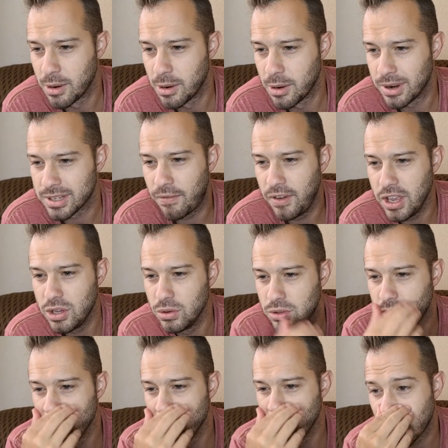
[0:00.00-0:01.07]
TMI's live feed
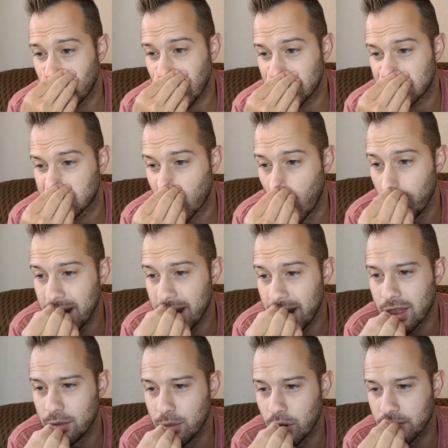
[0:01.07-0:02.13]
YouTube channel got
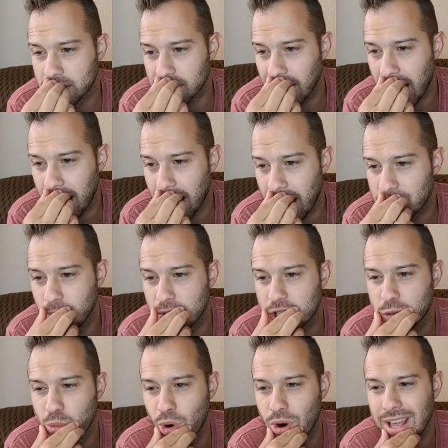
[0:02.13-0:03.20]
terminated in the middle of his live stream
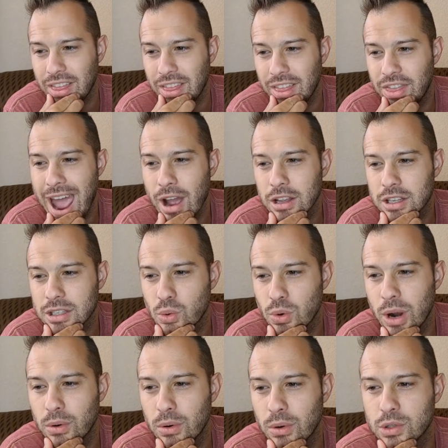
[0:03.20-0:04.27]
this morning. That's
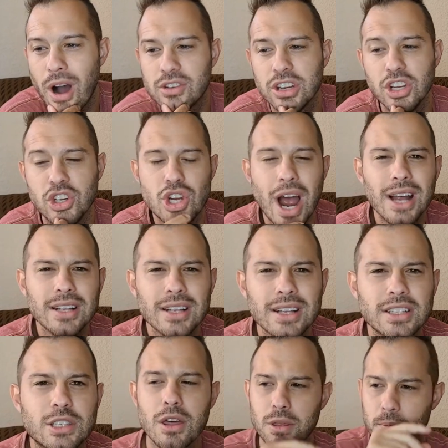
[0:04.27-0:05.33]
what I was watching. John
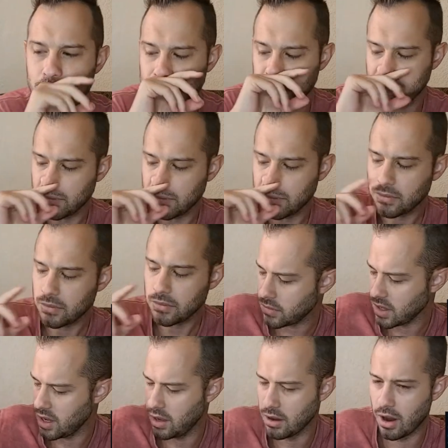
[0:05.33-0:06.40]
Smith,
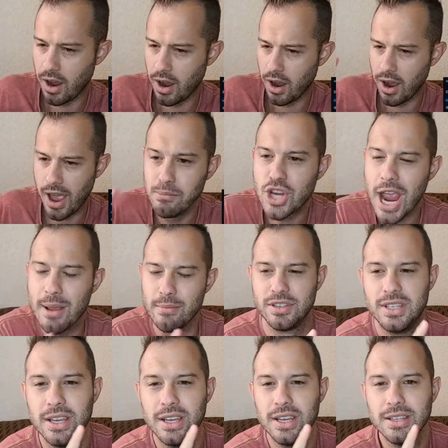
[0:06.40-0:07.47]
uh, M.
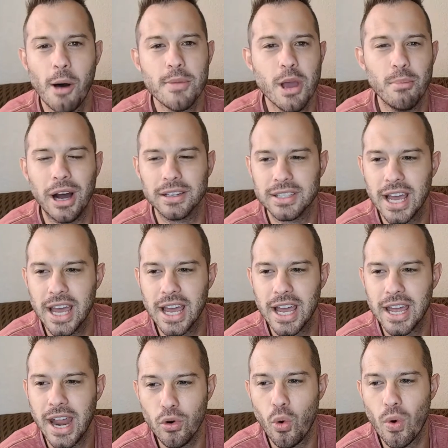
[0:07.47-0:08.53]
James did tell me about that.
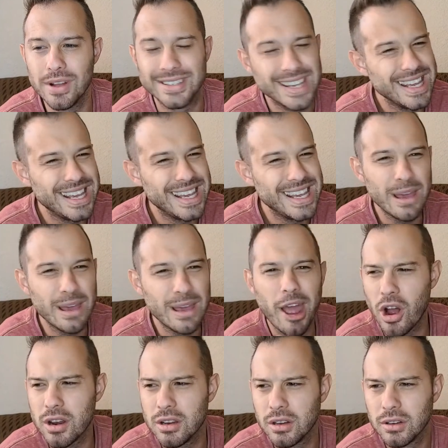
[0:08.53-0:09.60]
I don't know. Did he get
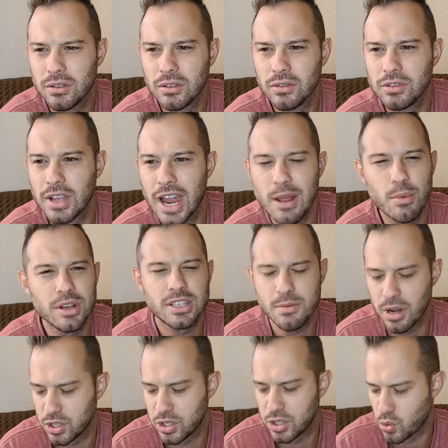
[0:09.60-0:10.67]
back on? Did anybody
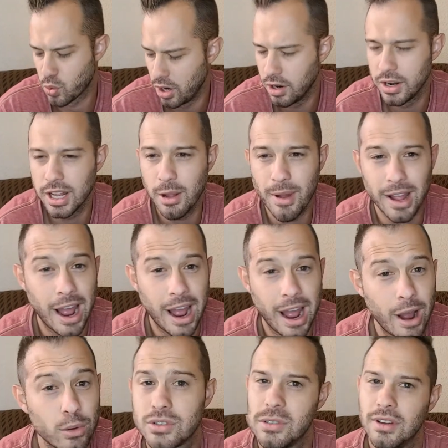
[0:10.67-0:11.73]
see him on Twitter? Or did he get back?
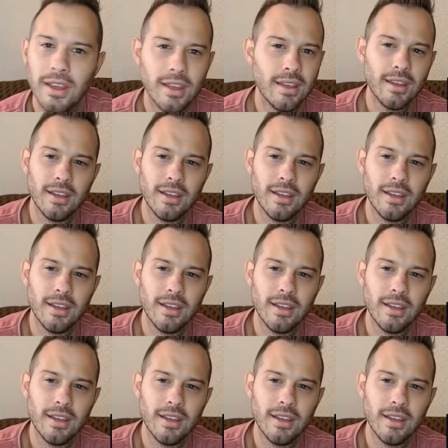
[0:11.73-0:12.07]
I was,